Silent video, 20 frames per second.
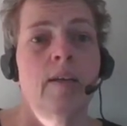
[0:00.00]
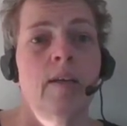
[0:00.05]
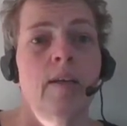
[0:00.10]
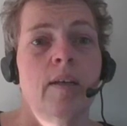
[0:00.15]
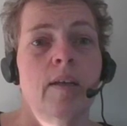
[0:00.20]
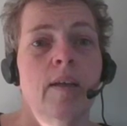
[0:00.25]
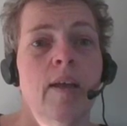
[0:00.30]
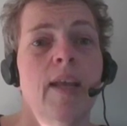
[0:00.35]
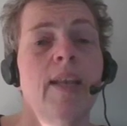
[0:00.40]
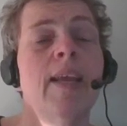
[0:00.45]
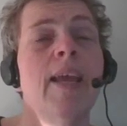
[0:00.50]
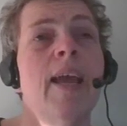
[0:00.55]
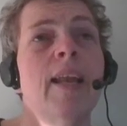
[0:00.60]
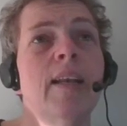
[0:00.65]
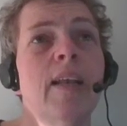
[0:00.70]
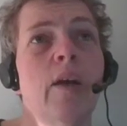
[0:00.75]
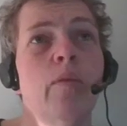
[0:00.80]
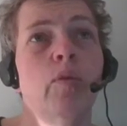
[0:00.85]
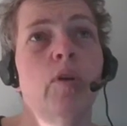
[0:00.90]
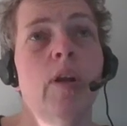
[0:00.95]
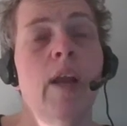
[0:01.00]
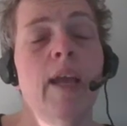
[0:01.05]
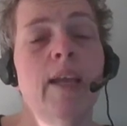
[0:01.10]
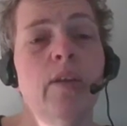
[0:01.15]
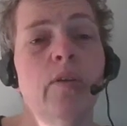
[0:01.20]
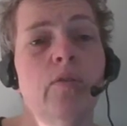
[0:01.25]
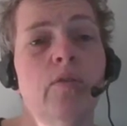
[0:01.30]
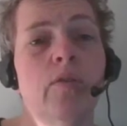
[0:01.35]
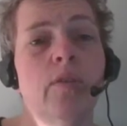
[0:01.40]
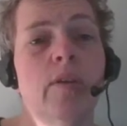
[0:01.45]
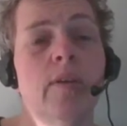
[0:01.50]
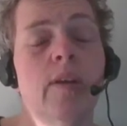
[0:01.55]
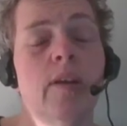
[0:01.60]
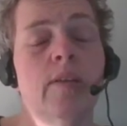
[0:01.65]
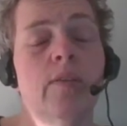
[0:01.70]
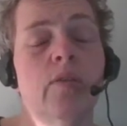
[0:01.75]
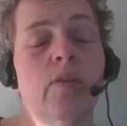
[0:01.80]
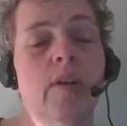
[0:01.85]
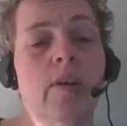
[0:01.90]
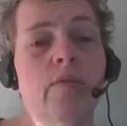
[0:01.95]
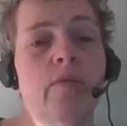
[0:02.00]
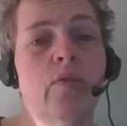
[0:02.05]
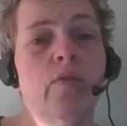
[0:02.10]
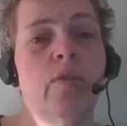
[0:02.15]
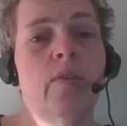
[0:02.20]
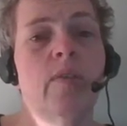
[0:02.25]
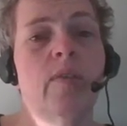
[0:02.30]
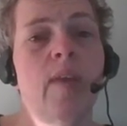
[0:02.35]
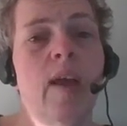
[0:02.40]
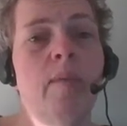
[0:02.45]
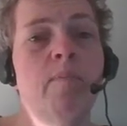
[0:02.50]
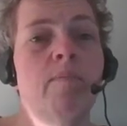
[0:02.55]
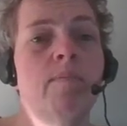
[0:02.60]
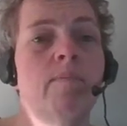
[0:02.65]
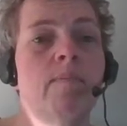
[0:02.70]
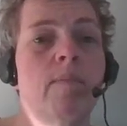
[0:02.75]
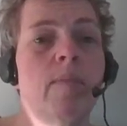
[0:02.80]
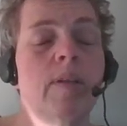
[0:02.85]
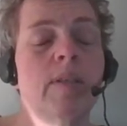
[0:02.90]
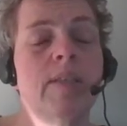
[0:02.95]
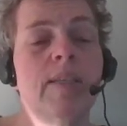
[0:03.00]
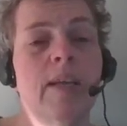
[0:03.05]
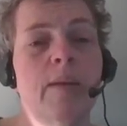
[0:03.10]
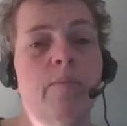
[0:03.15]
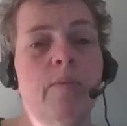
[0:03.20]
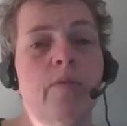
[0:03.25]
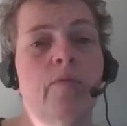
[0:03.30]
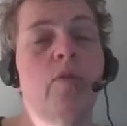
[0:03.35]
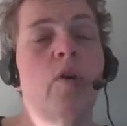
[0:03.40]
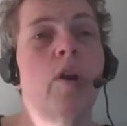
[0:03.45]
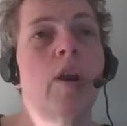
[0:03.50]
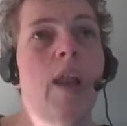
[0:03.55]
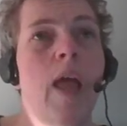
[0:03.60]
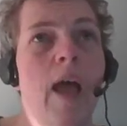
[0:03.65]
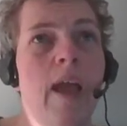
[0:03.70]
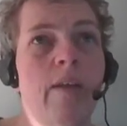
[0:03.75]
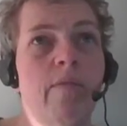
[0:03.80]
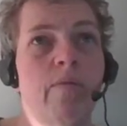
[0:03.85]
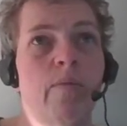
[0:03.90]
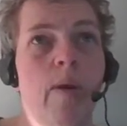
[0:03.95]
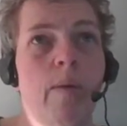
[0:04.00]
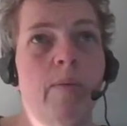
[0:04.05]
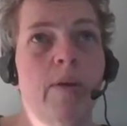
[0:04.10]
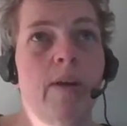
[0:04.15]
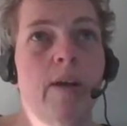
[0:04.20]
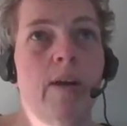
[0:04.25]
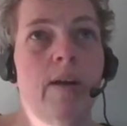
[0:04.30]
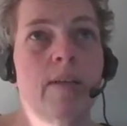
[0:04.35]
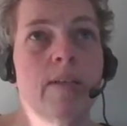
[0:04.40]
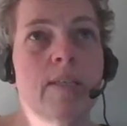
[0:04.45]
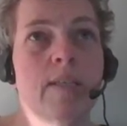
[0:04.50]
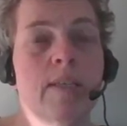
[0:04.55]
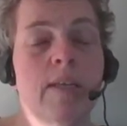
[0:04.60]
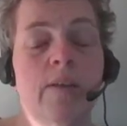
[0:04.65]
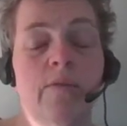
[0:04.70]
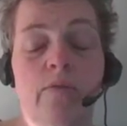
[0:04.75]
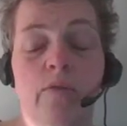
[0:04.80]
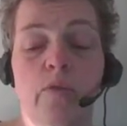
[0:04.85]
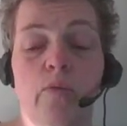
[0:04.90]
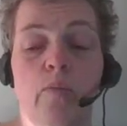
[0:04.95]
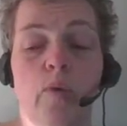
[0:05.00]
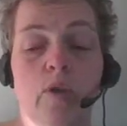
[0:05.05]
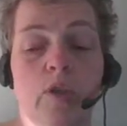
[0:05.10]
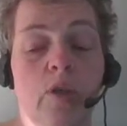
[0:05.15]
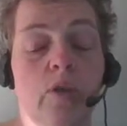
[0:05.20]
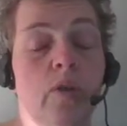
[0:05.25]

At the end, I would like you to give you some tips for live webinars if you want to go